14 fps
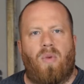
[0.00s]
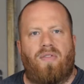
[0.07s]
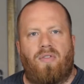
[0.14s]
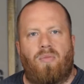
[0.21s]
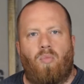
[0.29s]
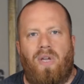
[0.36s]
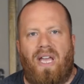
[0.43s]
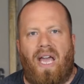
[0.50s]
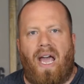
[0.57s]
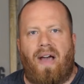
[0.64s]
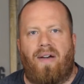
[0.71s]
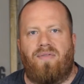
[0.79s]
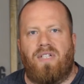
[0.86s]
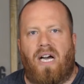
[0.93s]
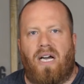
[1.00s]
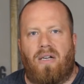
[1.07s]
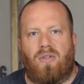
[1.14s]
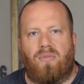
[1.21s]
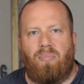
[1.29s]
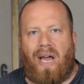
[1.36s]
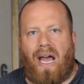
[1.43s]
of them we have
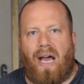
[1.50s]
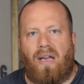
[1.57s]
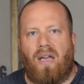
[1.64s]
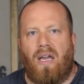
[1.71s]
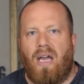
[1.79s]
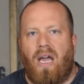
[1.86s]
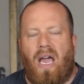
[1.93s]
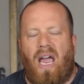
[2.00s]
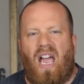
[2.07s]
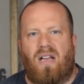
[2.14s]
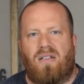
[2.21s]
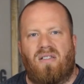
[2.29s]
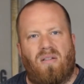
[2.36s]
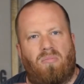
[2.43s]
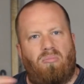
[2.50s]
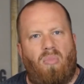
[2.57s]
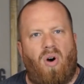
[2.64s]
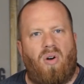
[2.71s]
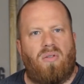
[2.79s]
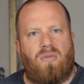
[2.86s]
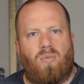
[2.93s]
dialed back as the
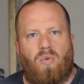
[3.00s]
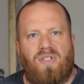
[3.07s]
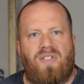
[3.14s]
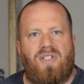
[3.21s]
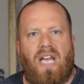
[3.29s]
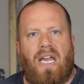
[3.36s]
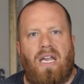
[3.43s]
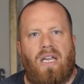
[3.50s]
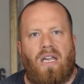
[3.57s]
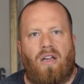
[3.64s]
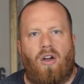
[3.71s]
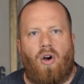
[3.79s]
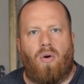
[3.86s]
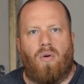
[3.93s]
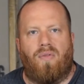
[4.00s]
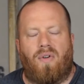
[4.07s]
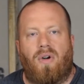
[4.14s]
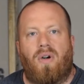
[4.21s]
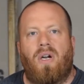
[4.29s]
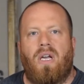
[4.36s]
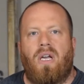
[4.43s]
malt was taking
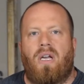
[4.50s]
over.